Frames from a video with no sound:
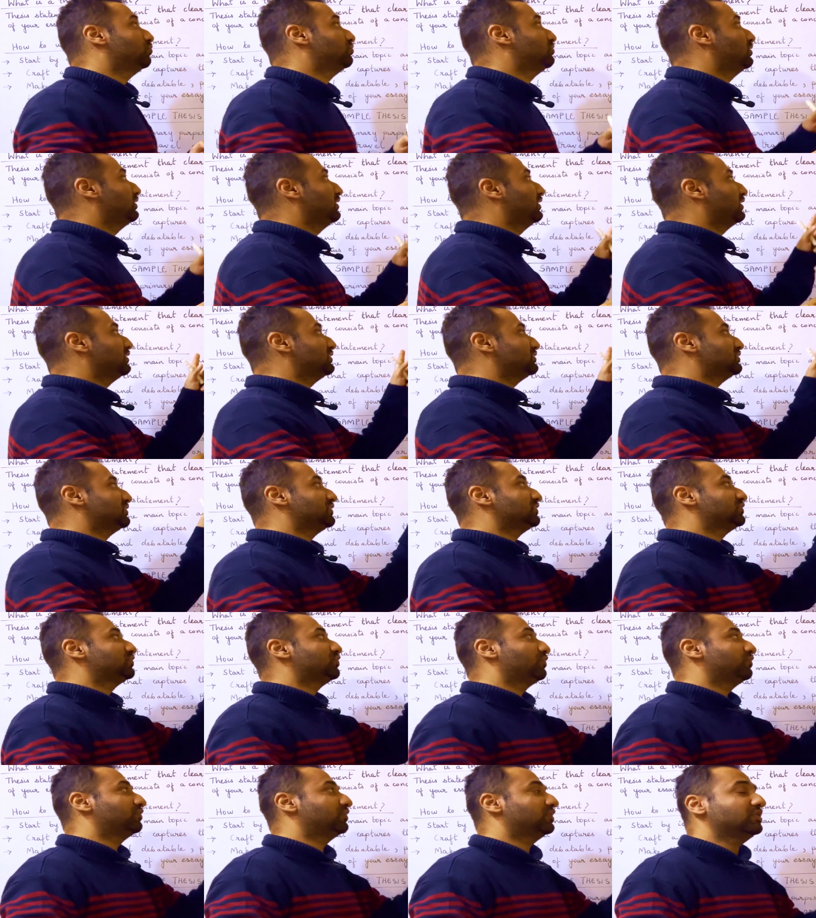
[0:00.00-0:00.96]
usually
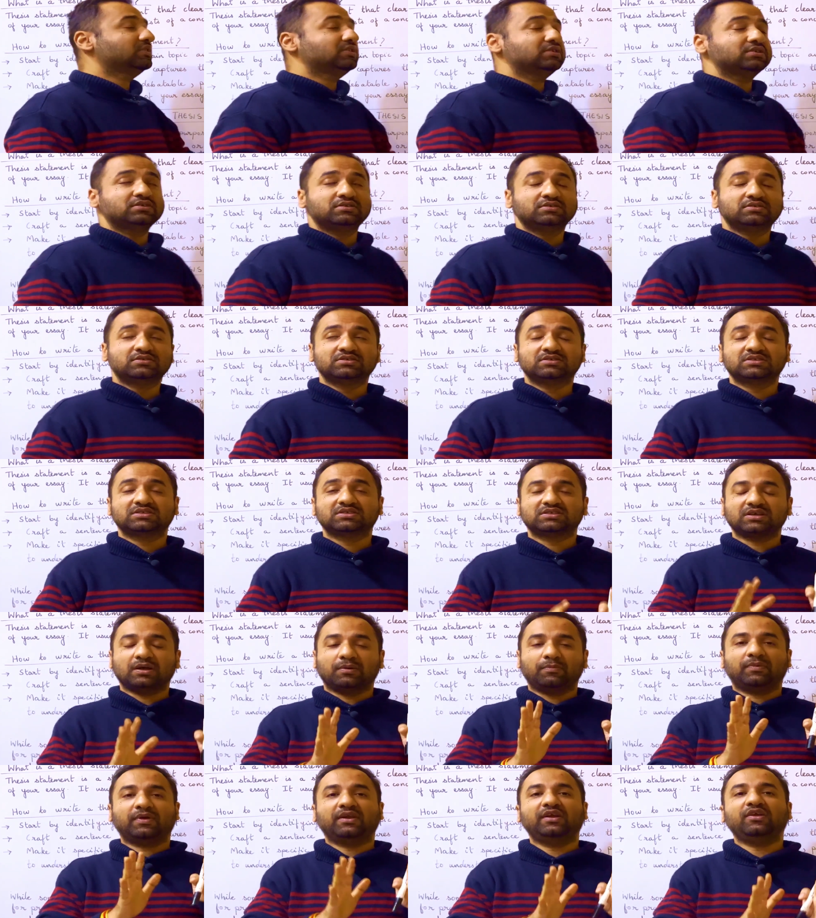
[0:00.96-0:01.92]
consists of the
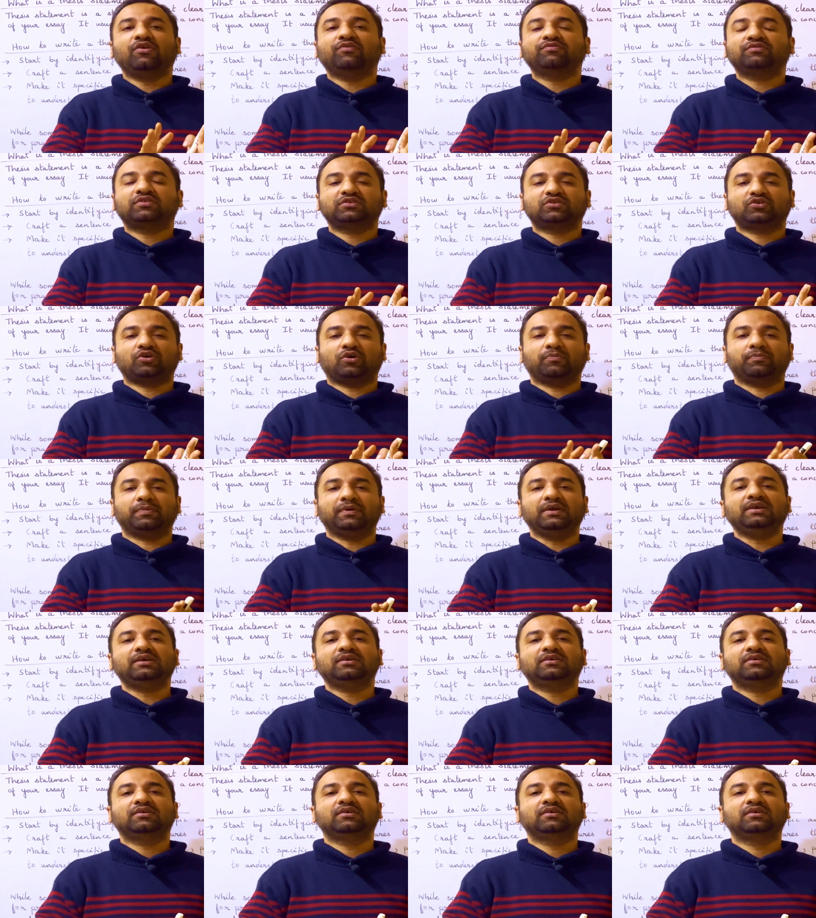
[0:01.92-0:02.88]
summary of the
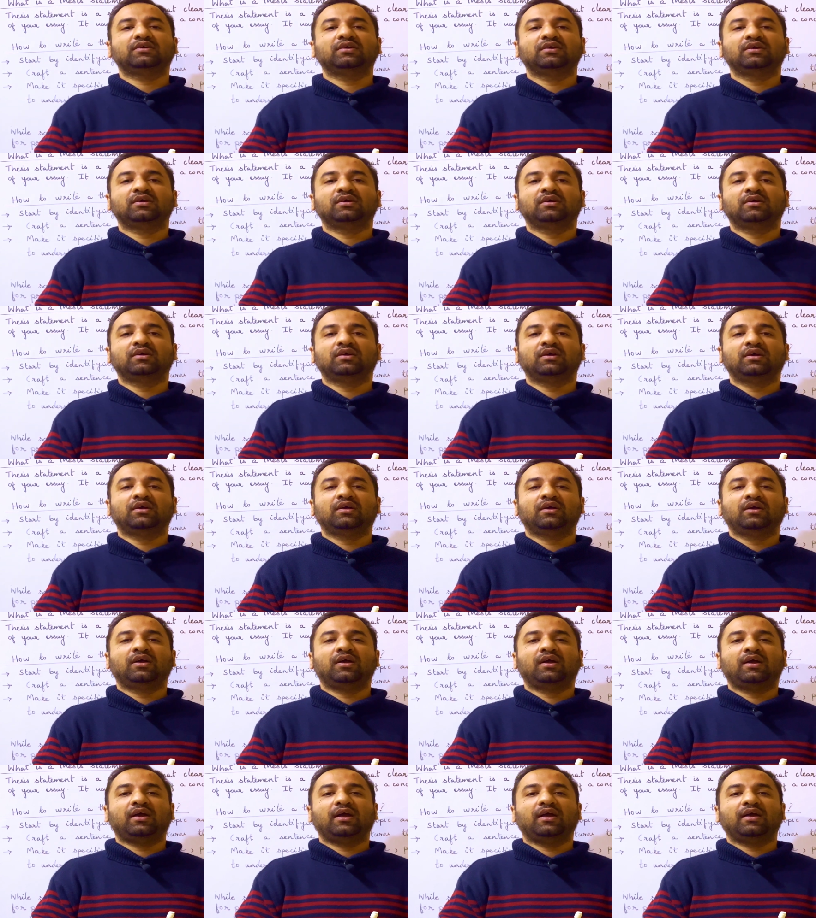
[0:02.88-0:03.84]
topic.
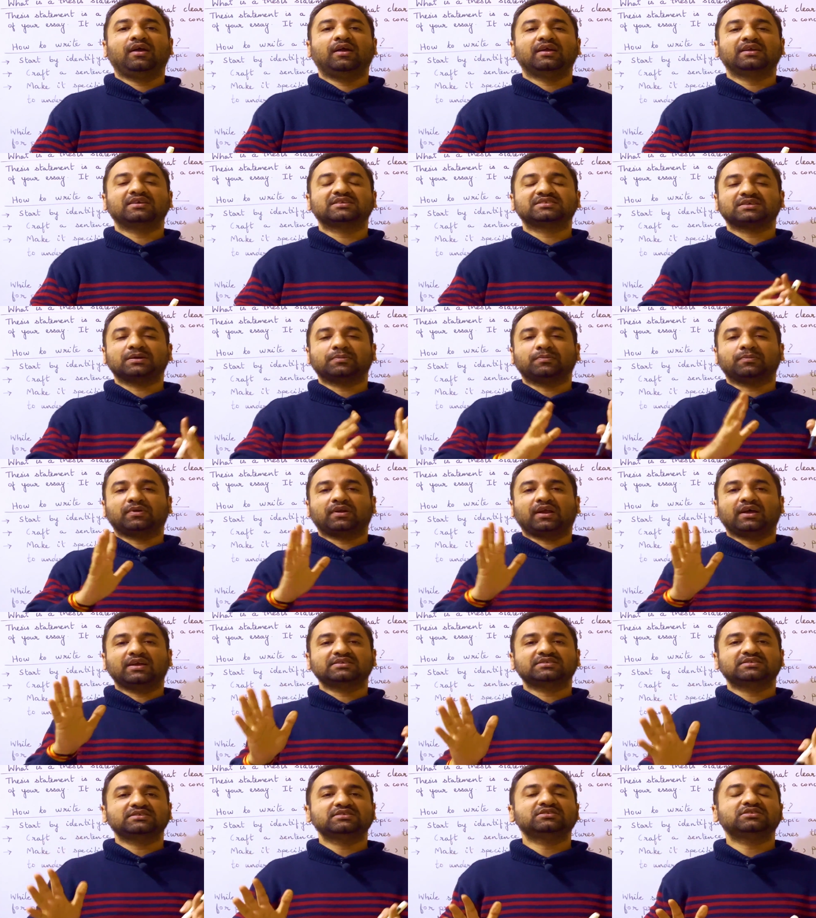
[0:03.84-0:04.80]
It
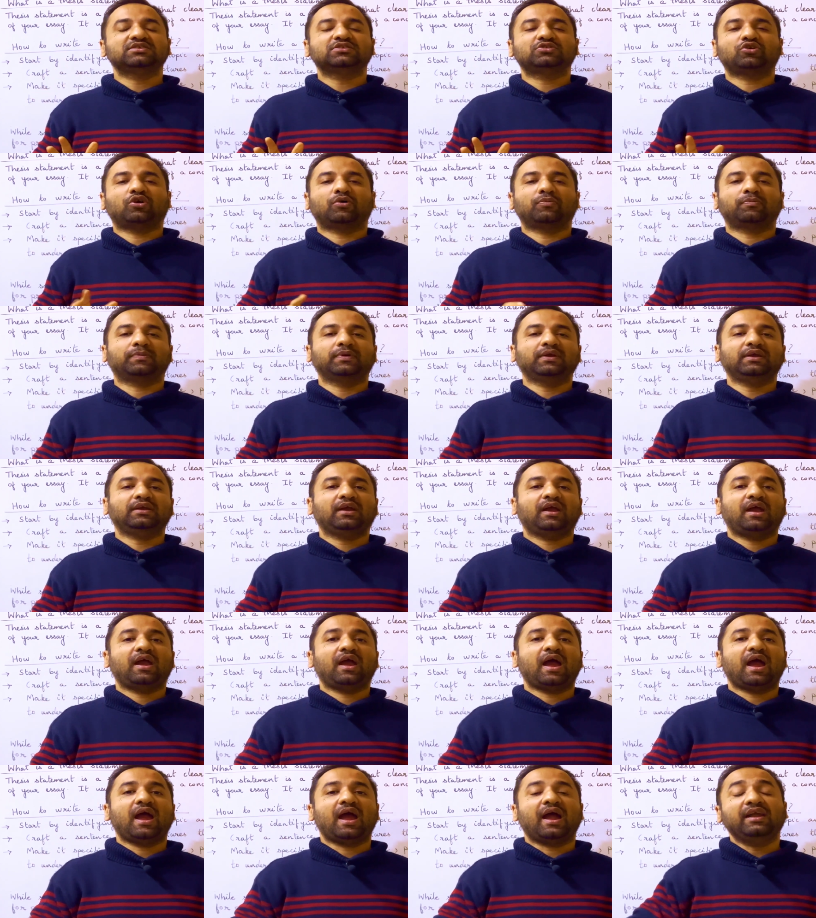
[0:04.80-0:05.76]
summarizes the topic
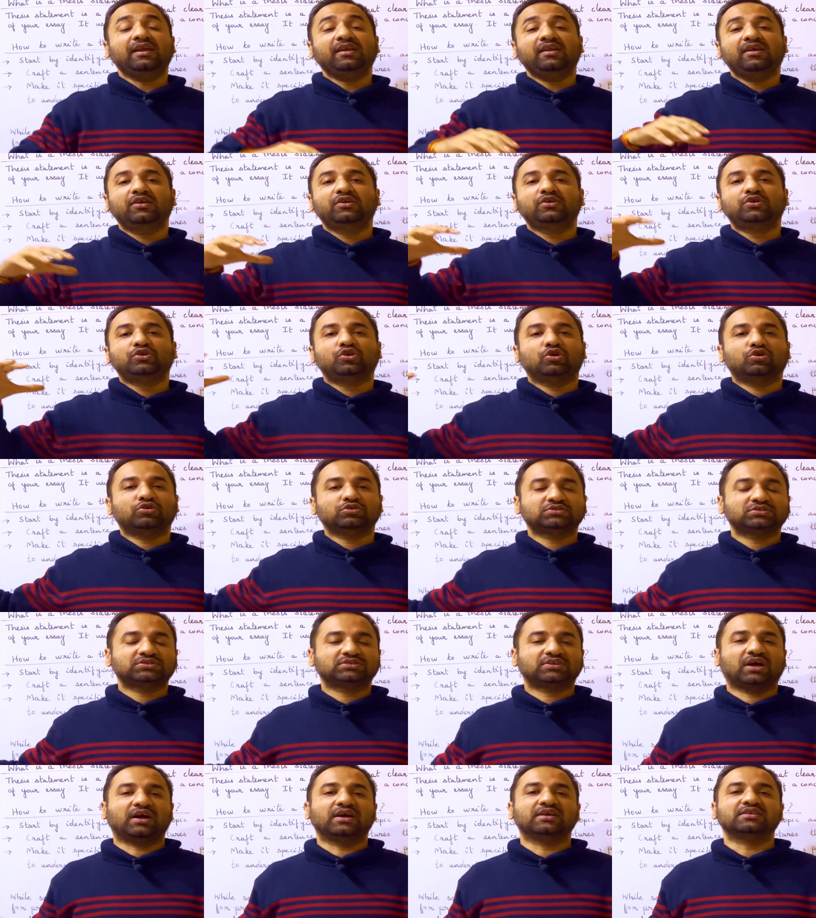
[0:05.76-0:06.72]
and your
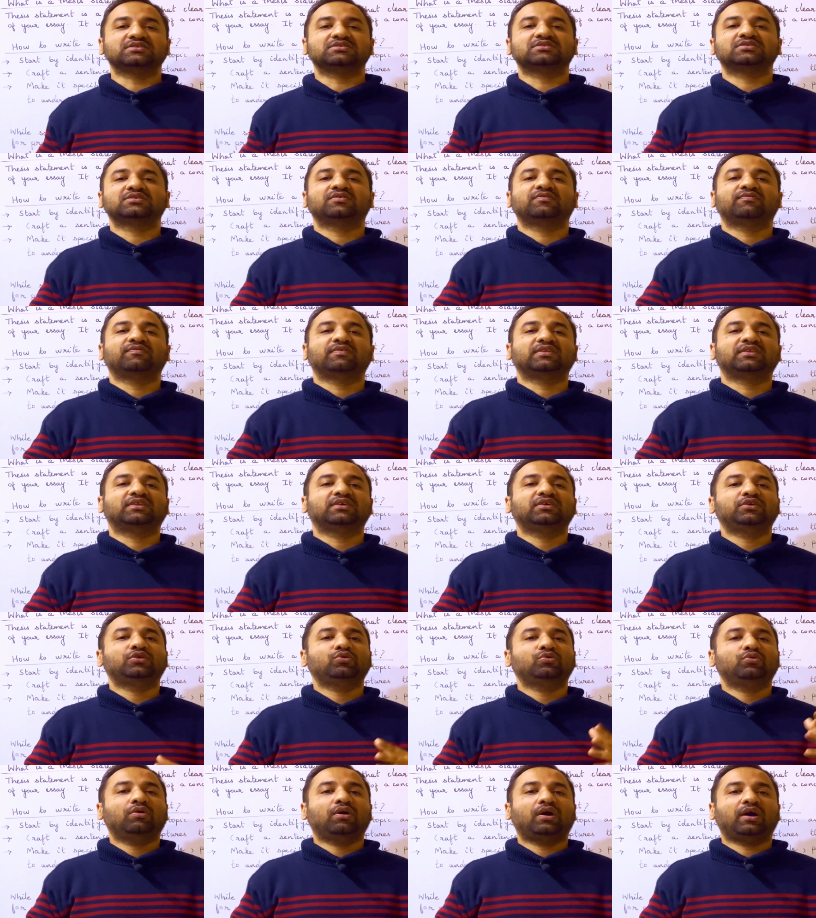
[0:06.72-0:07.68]
stance, whether
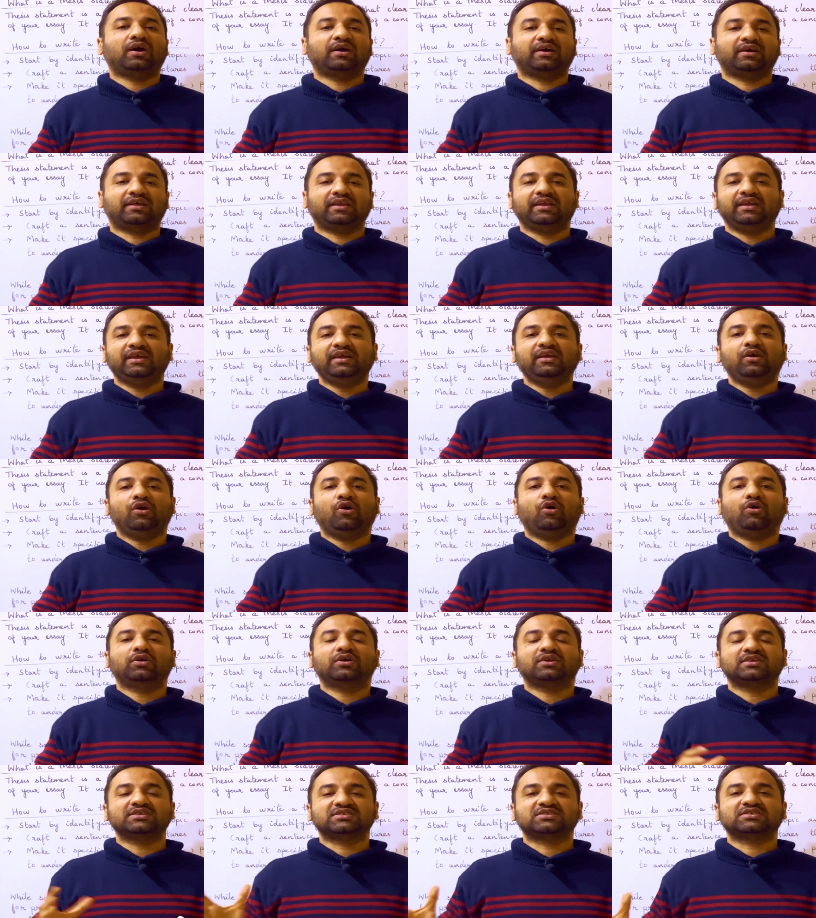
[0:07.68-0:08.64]
you agree or
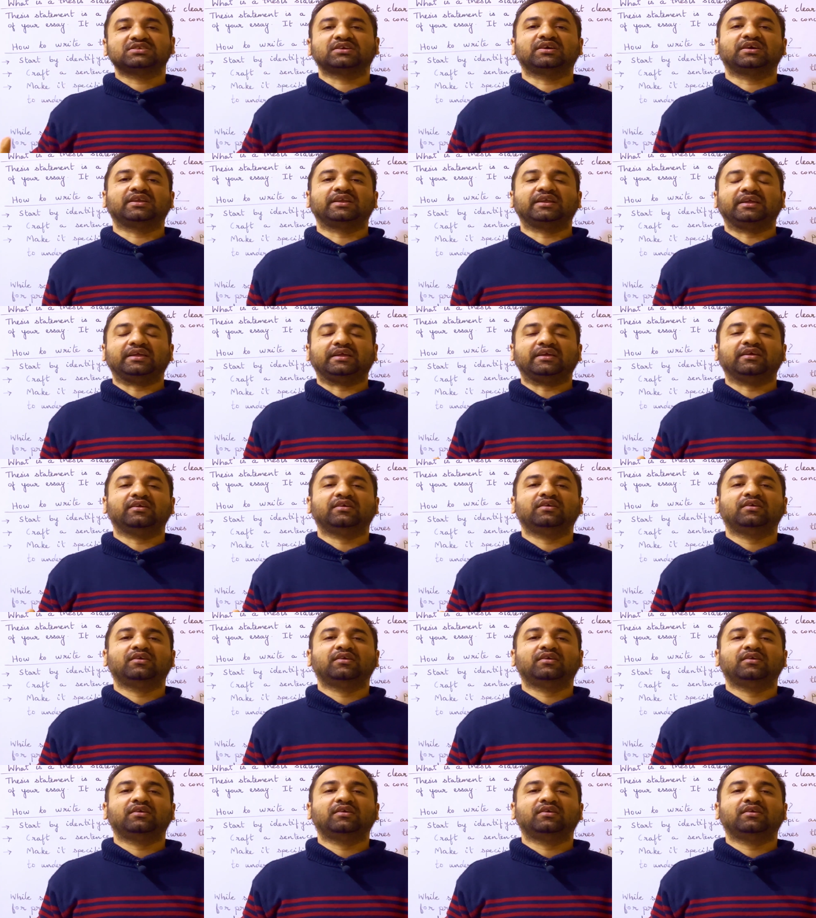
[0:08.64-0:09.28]
disagree.